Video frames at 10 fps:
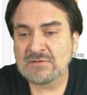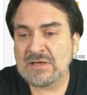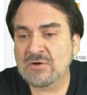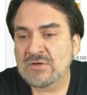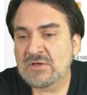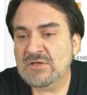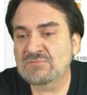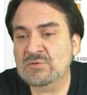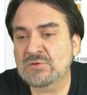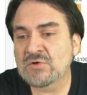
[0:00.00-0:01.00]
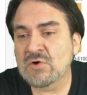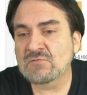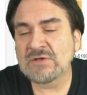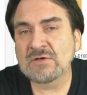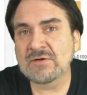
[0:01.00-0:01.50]
Now, if you look
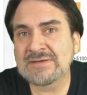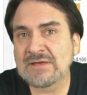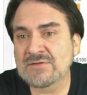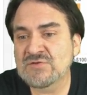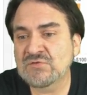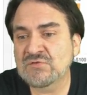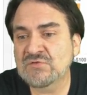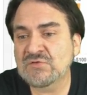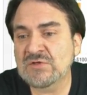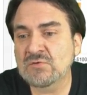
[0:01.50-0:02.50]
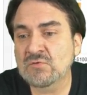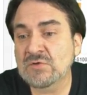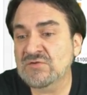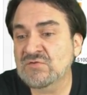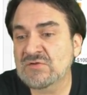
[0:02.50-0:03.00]
over here again, this is
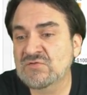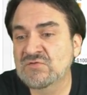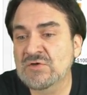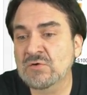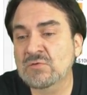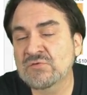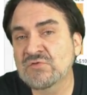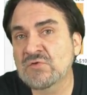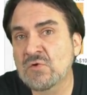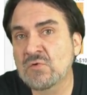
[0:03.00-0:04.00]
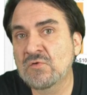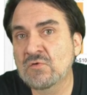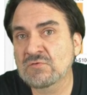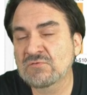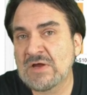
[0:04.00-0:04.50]
skewed. It says zero sold
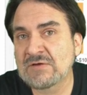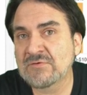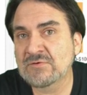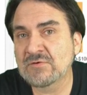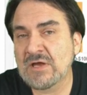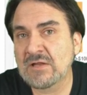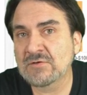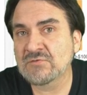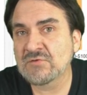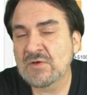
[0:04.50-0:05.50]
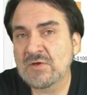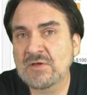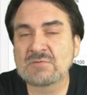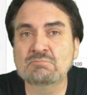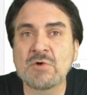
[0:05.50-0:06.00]
over $500.
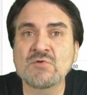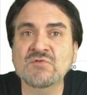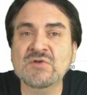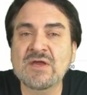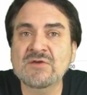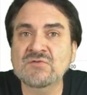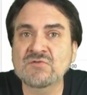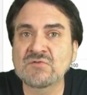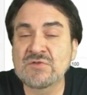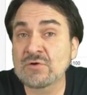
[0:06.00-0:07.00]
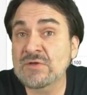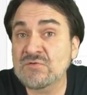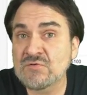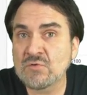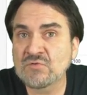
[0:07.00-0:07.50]
In most cases, there
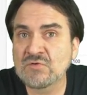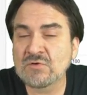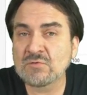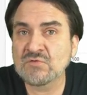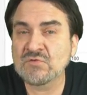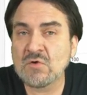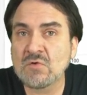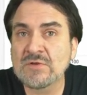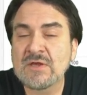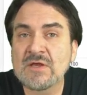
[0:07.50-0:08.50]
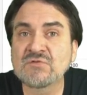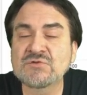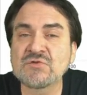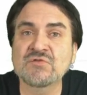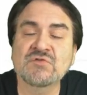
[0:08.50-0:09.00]
is no zero sold. It's
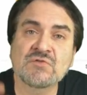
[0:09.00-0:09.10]
just